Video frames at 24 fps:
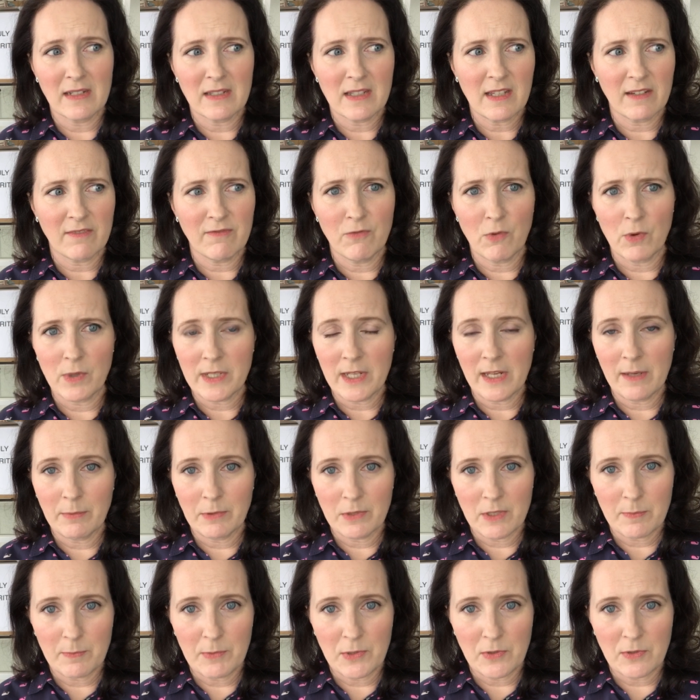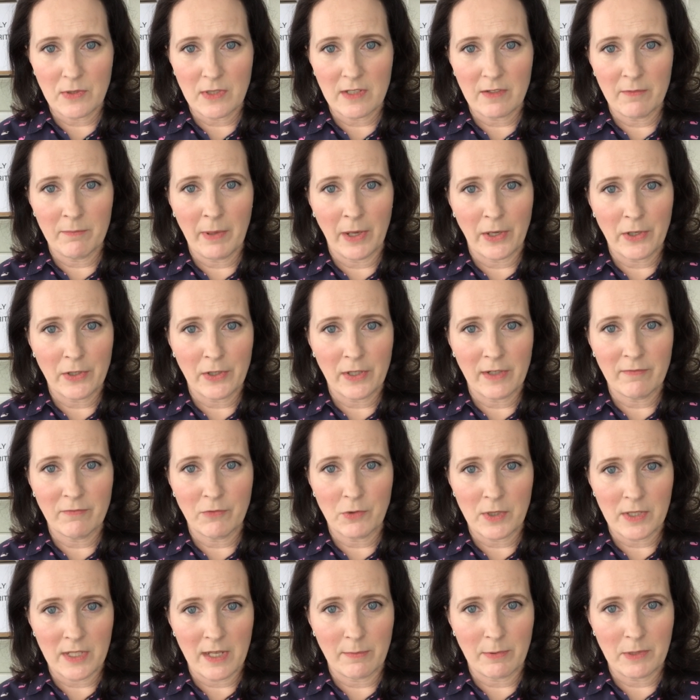It's like 4 tablespoons of butter and
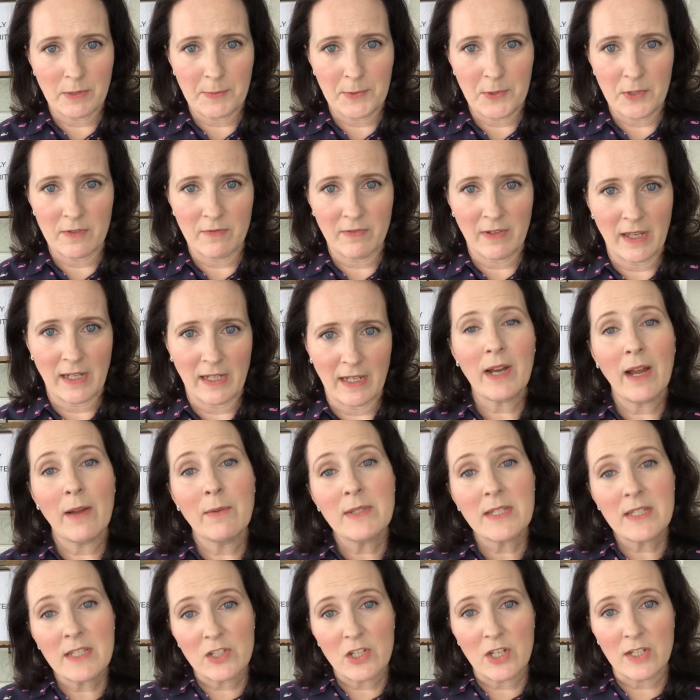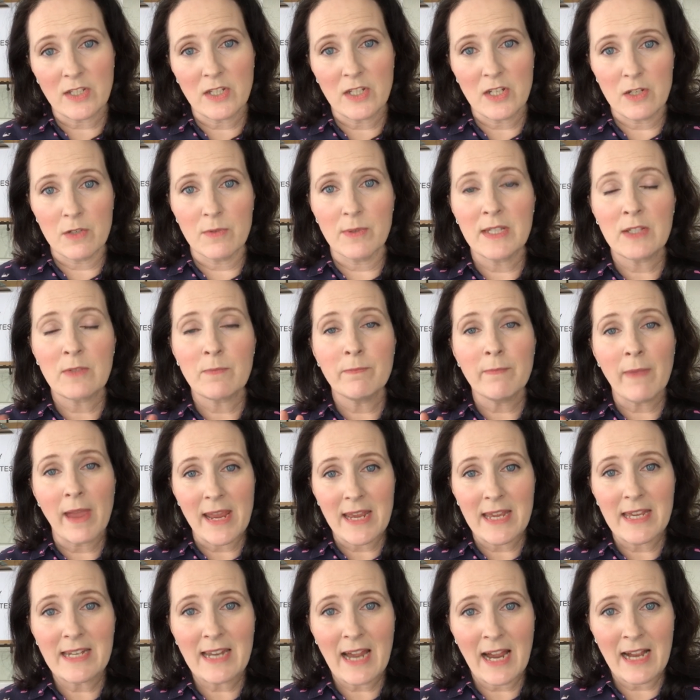4 tablespoons of honey. What I would suggest to you is
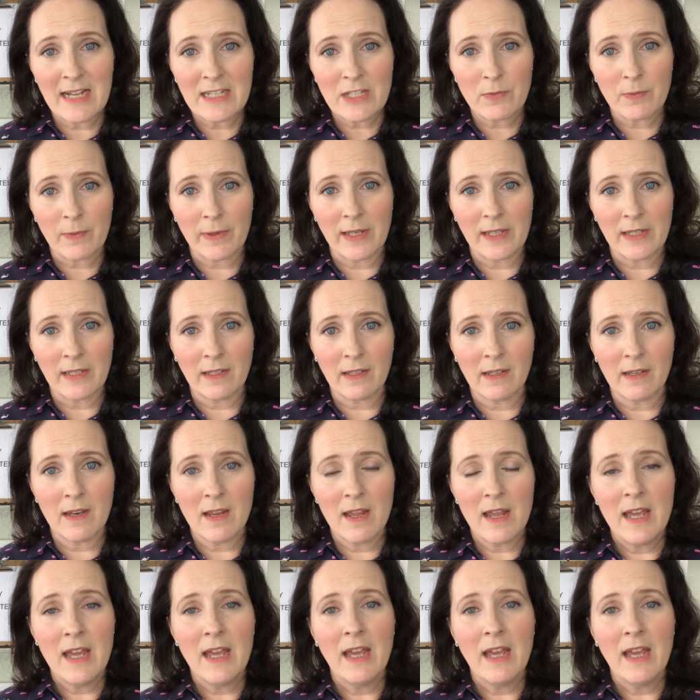make it as written.